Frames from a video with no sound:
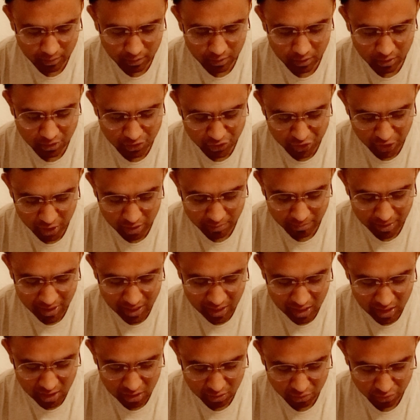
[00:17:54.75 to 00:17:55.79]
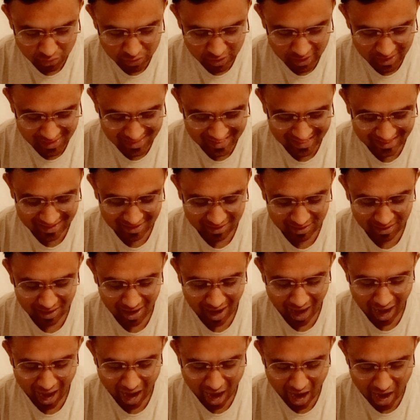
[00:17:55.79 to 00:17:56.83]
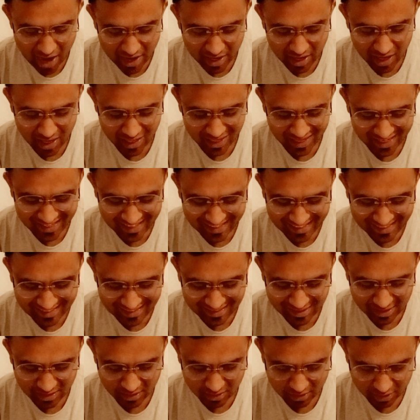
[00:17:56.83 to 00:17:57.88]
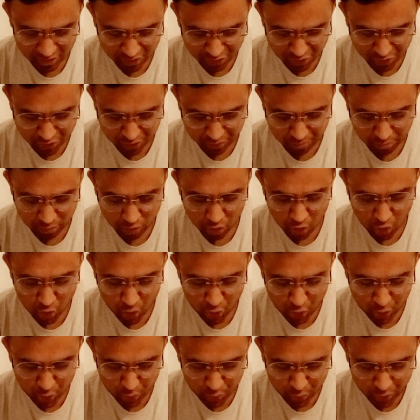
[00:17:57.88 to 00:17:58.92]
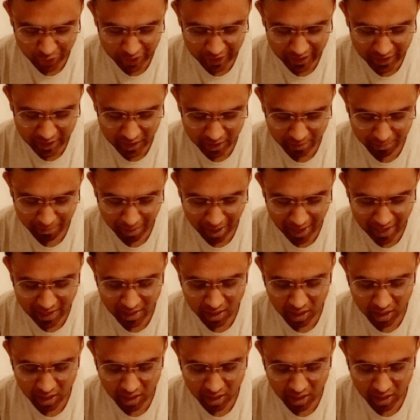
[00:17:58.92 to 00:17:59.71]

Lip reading: German uses a hierarchical system to determine